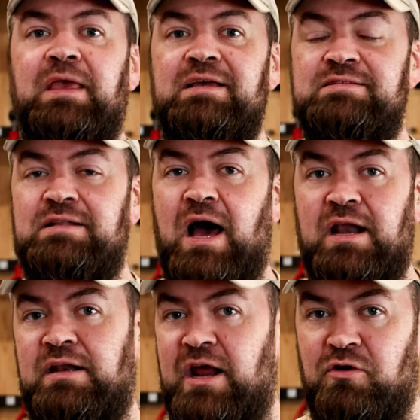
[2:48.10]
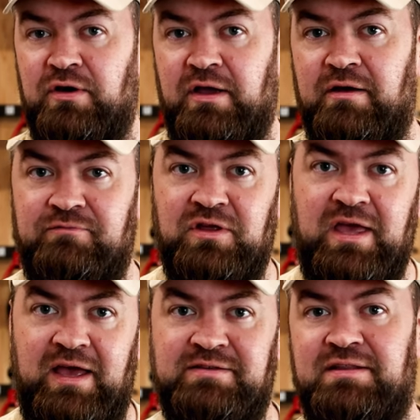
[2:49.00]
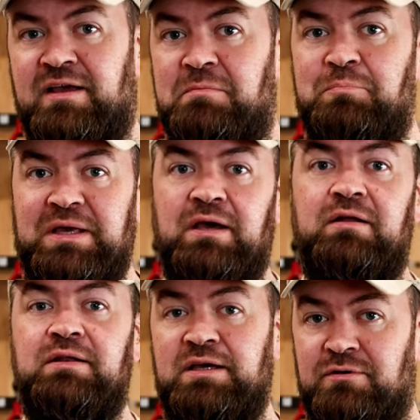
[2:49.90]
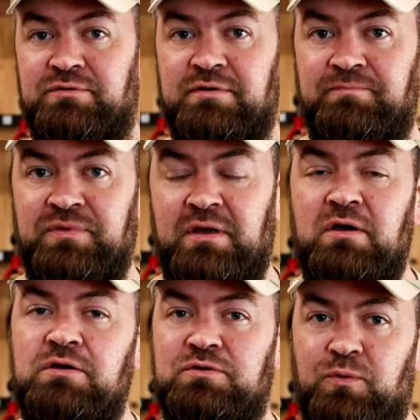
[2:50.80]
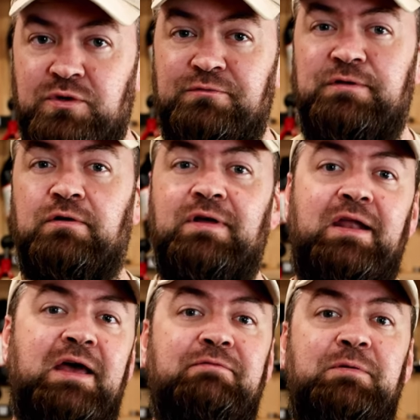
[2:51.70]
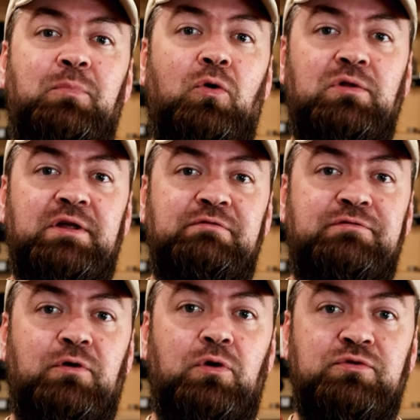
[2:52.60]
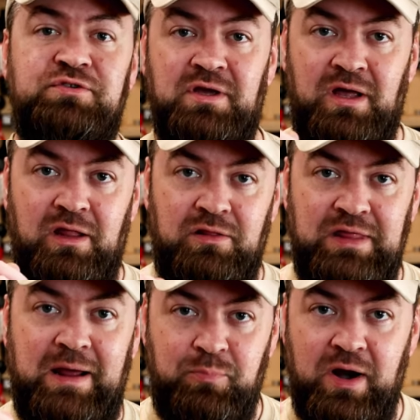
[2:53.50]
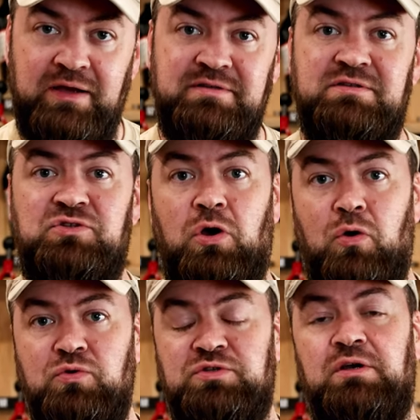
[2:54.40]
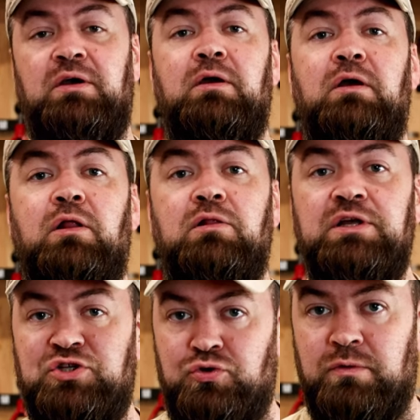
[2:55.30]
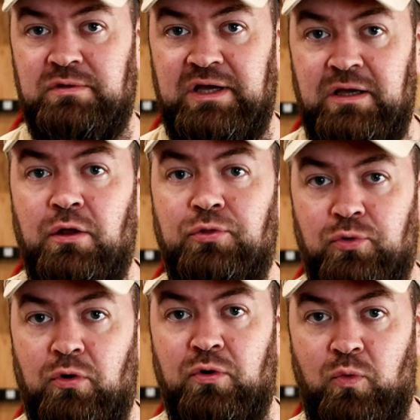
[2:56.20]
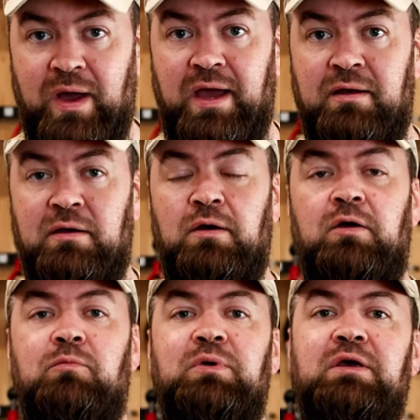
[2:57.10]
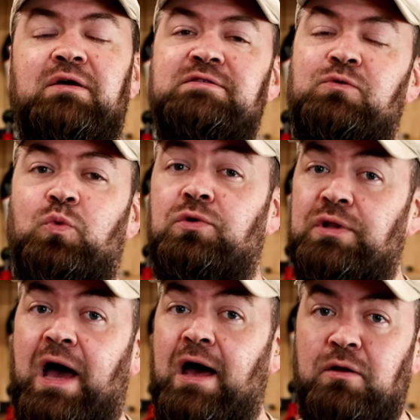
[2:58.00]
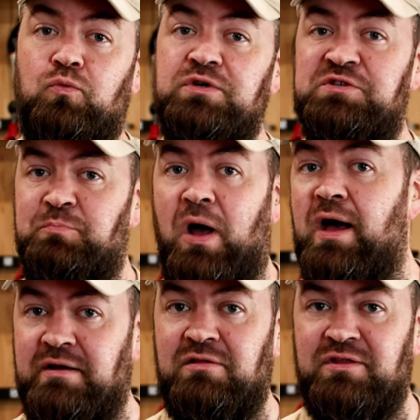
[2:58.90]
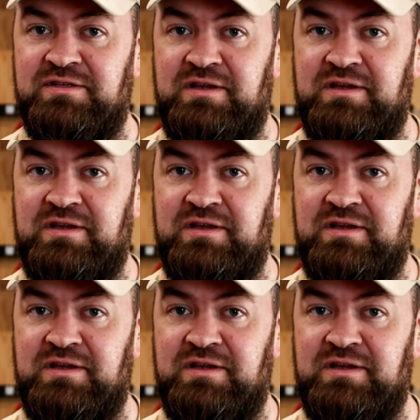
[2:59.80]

is not an area of the case that can be annealed. So when you feel that heavy bolt lift, folks, that brass is toast. Literally throw it away because it will not respond the